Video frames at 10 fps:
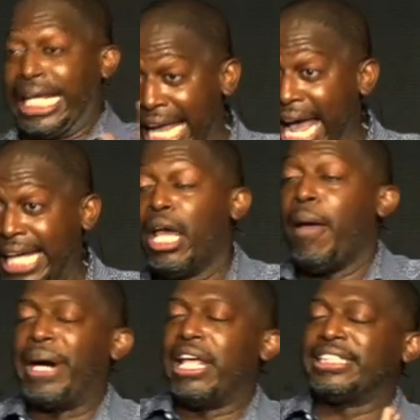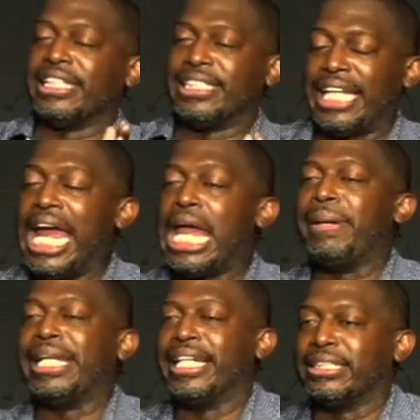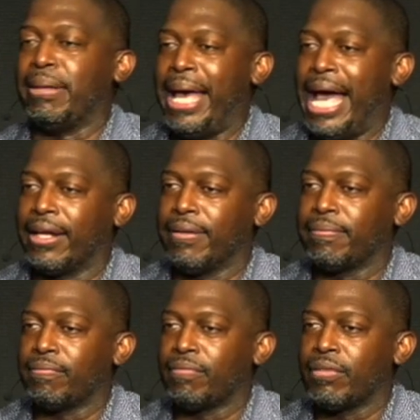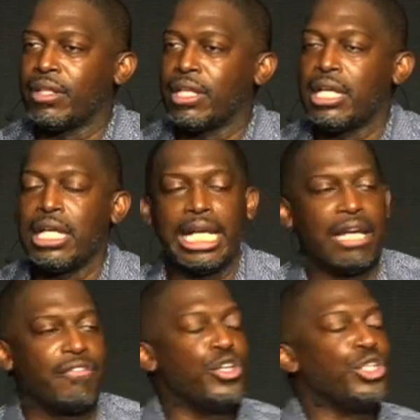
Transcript: yes, but it's the same. It doesn't matter. If you're